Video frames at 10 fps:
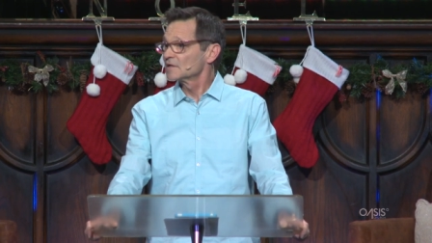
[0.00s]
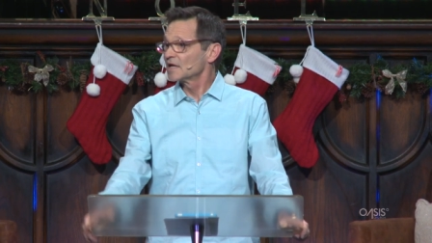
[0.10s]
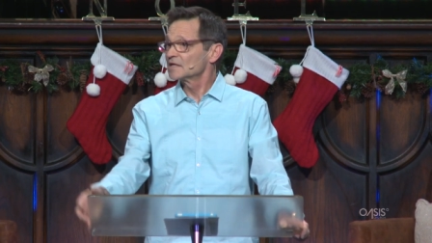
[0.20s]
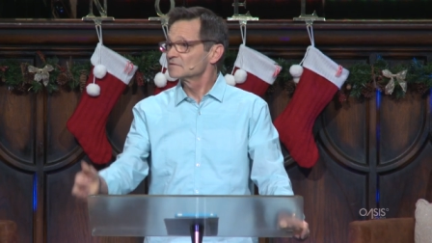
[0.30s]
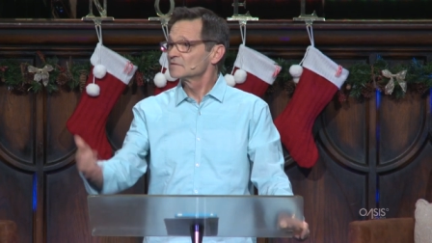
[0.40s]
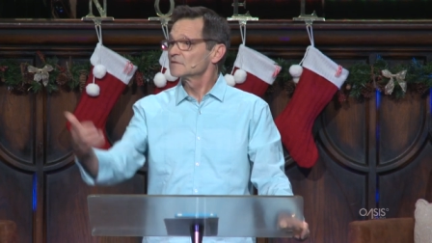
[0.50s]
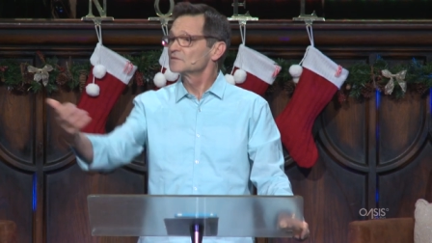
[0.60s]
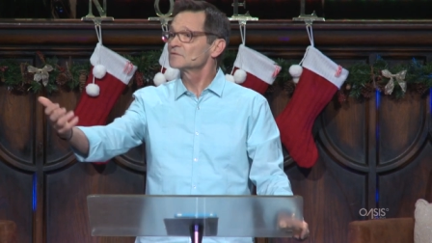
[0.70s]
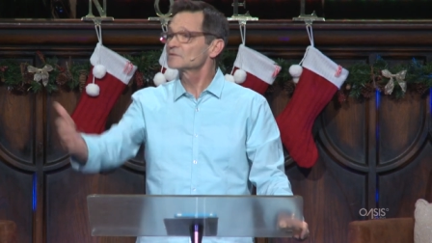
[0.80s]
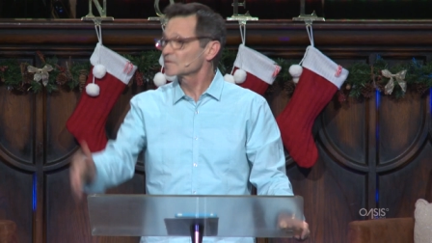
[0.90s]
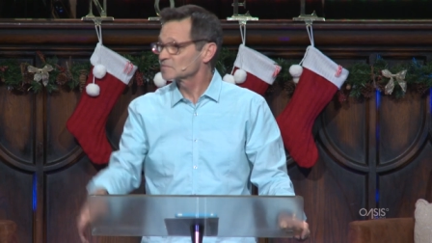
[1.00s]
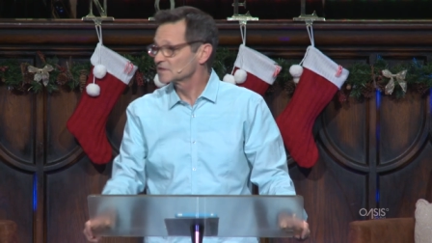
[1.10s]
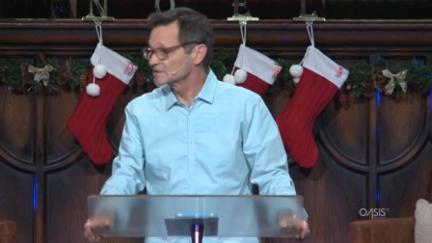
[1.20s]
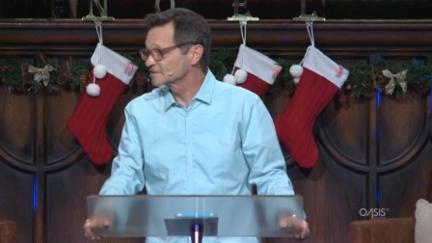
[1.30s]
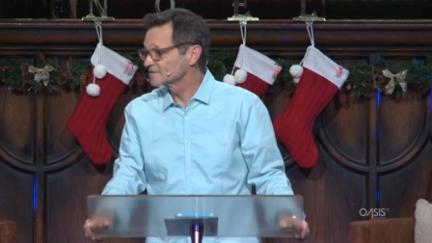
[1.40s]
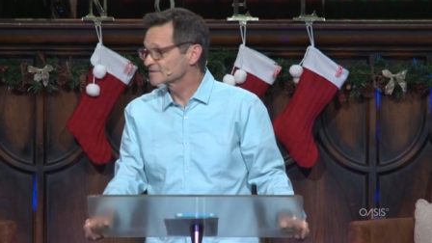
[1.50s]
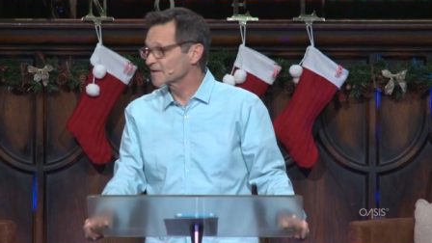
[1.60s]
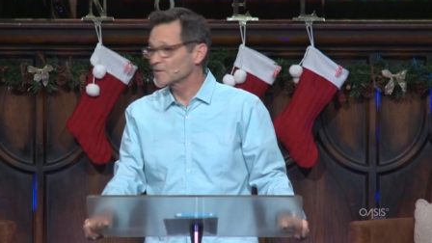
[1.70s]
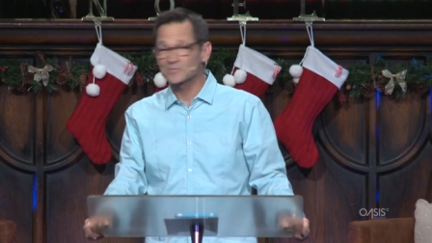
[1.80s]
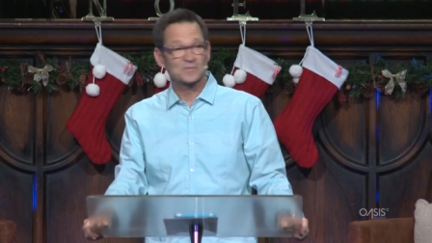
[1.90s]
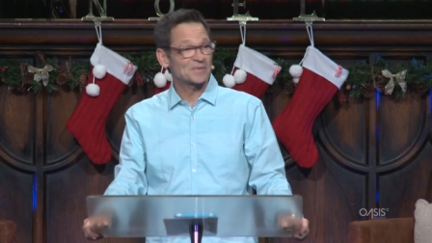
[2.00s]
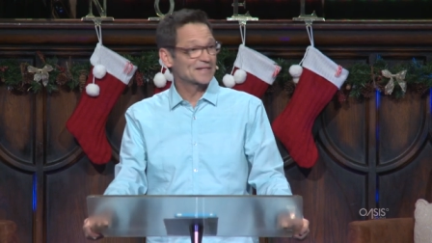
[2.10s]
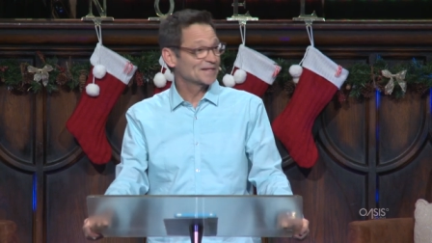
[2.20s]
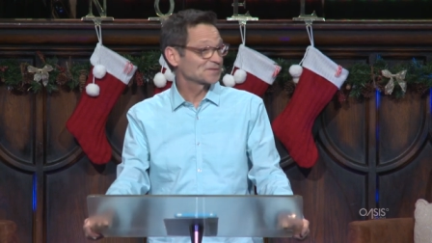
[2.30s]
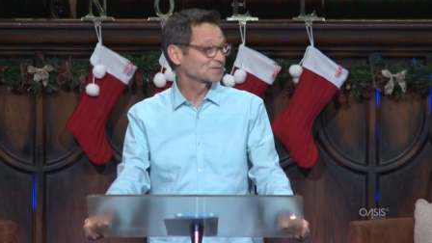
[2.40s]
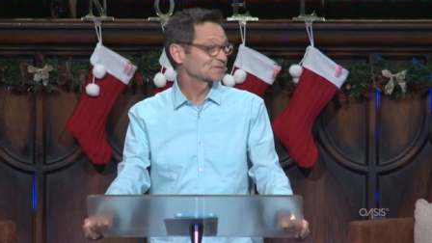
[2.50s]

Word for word: and do something to help somebody else.